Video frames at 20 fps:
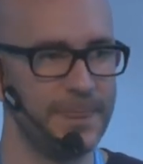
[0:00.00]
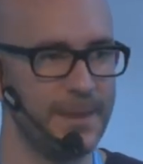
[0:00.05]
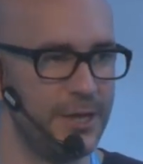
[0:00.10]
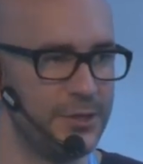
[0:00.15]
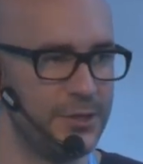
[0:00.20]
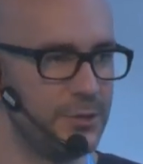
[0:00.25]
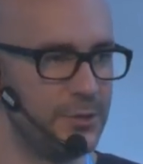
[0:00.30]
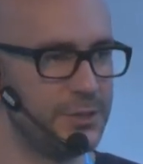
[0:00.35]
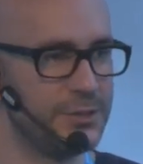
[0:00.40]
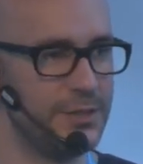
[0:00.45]

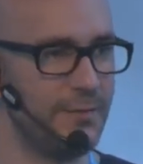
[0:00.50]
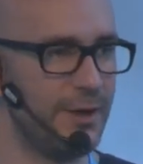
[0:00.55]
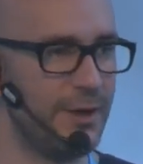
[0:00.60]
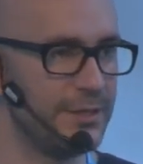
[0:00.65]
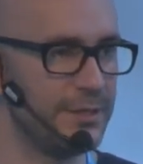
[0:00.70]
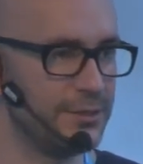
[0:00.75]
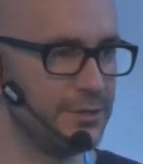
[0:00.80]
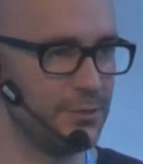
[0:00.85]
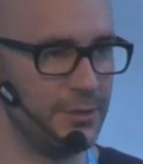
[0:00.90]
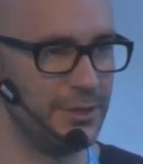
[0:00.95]
I switch
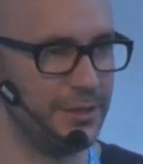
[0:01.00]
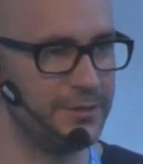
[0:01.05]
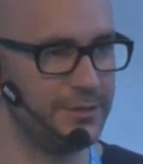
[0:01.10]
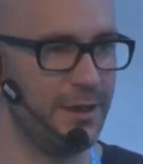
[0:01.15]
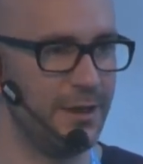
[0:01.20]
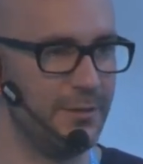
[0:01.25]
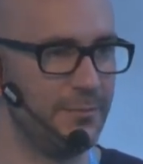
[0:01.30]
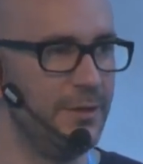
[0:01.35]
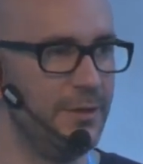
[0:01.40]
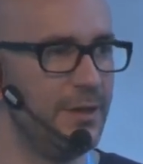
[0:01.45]
devices all the
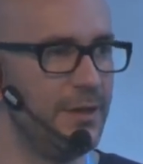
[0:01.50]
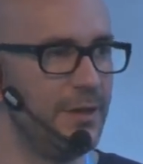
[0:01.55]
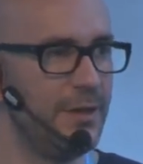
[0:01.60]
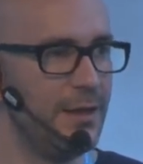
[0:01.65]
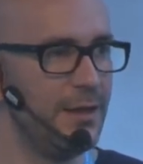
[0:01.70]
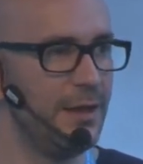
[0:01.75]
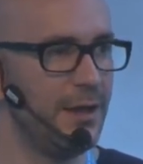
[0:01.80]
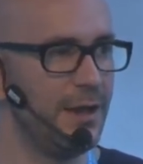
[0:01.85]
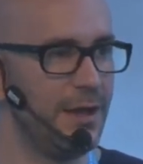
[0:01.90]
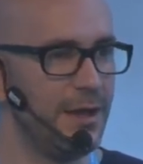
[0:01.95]
time,
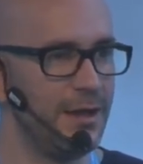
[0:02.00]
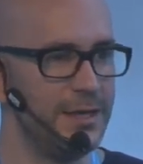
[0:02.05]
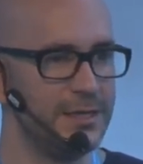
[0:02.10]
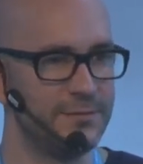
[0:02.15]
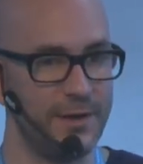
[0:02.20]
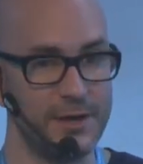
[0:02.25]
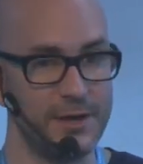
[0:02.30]
uh, it's very